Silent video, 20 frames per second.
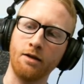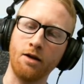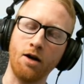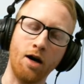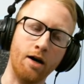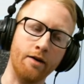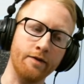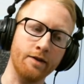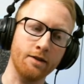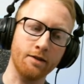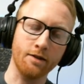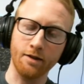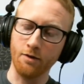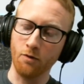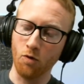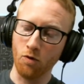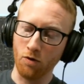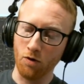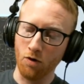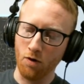Obviously, it
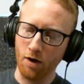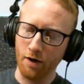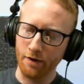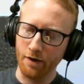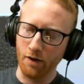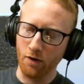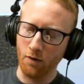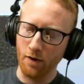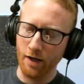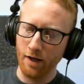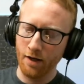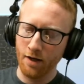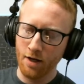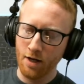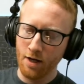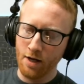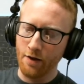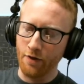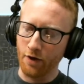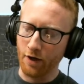won't go on the other way.
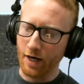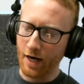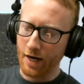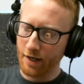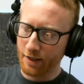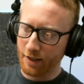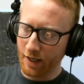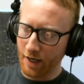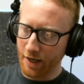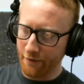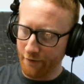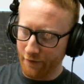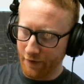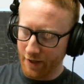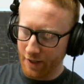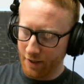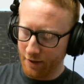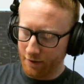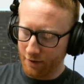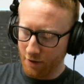They're kind of tight
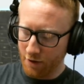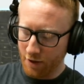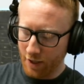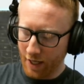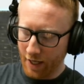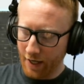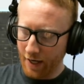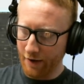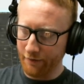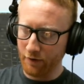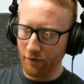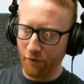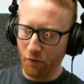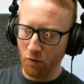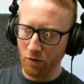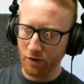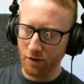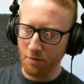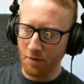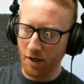fit, so you kind of have to
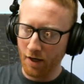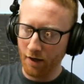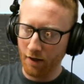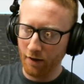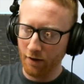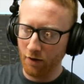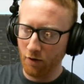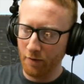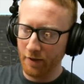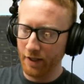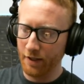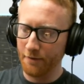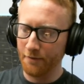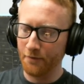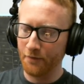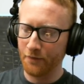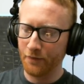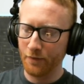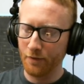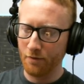force them on a little bit,
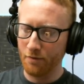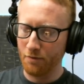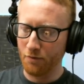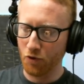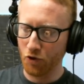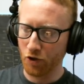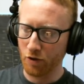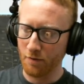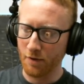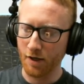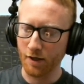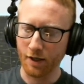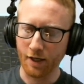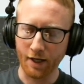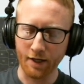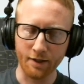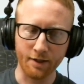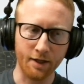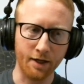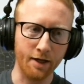push them on
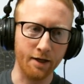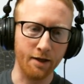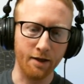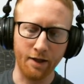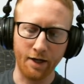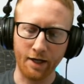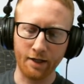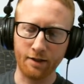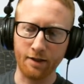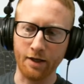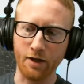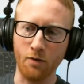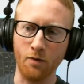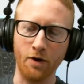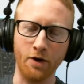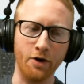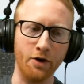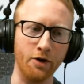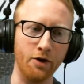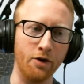kind of tight. And the next thing you
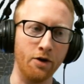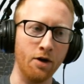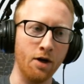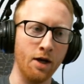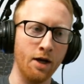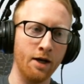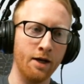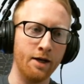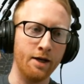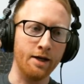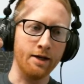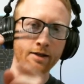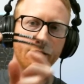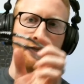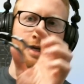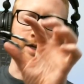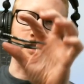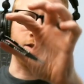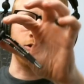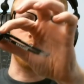want to do is
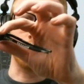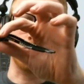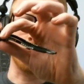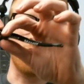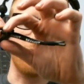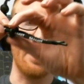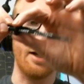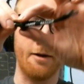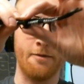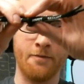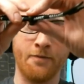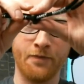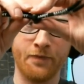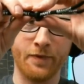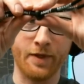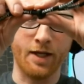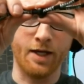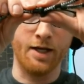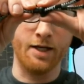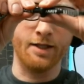take the string
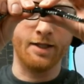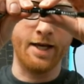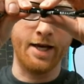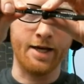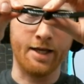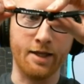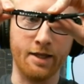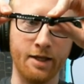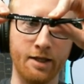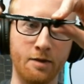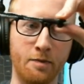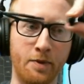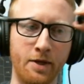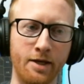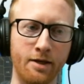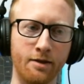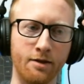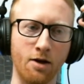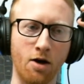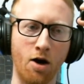and take this
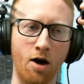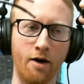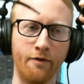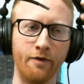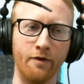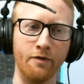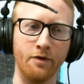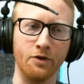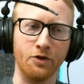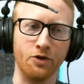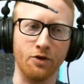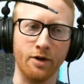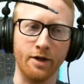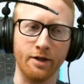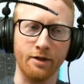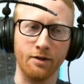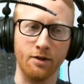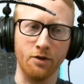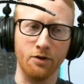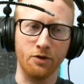piece off of the
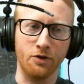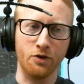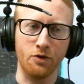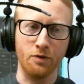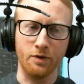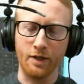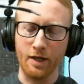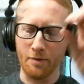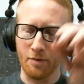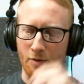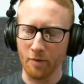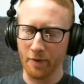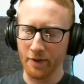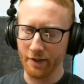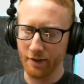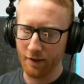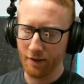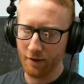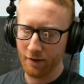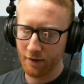string, so it's two separate
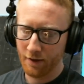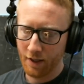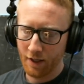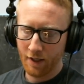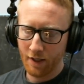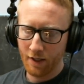pieces.